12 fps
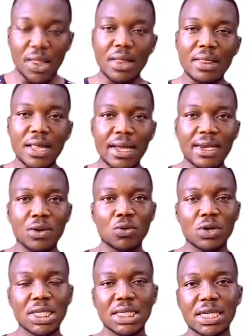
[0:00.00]
Now in the
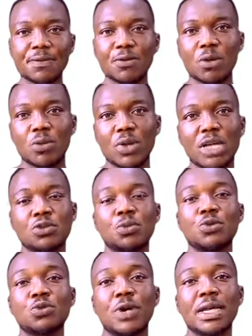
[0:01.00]
coordinate form, we are
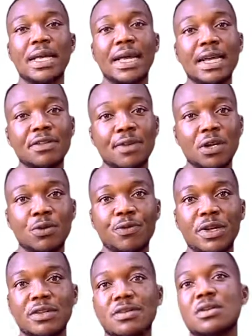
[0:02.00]
supposed to write the x value
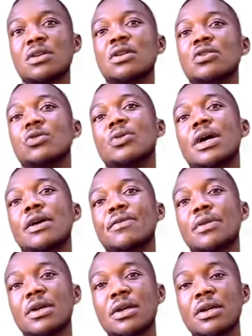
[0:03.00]
first. So we have
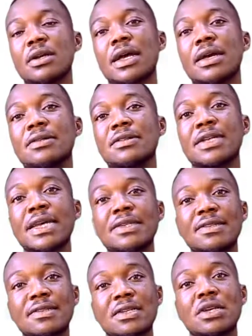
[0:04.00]

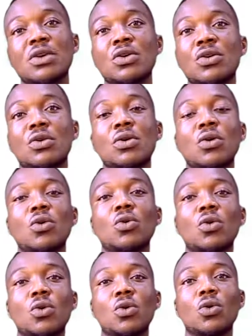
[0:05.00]
6
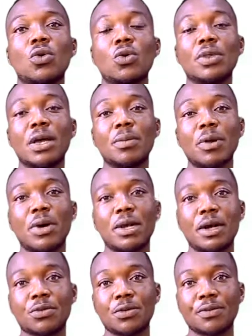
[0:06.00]
whole number 1
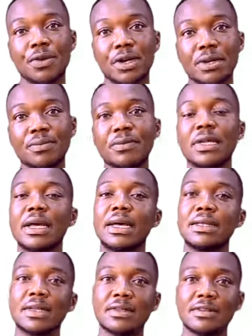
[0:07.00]
out of 3,
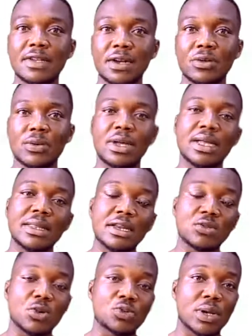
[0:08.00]
and then 0. And that is
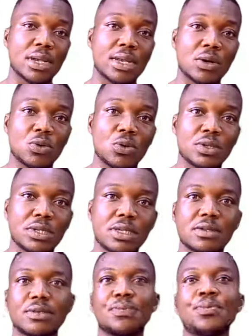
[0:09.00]
also another
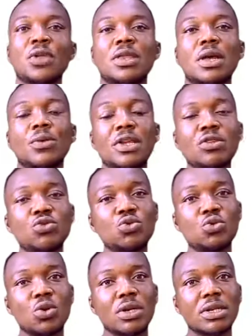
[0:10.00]
coordinate. Now with these two
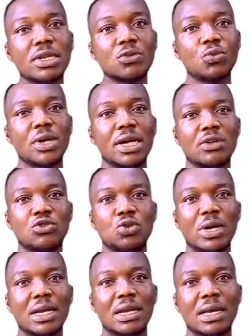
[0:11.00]
coordinates, we can draw
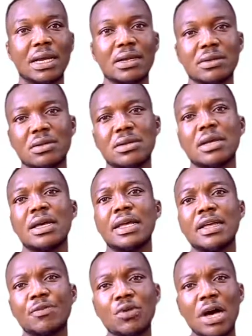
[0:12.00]
a line.
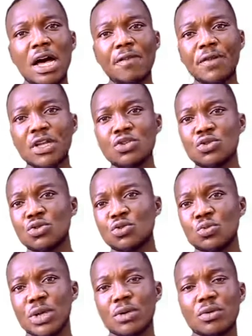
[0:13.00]
If you have issues
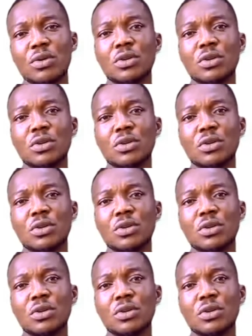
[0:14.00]
with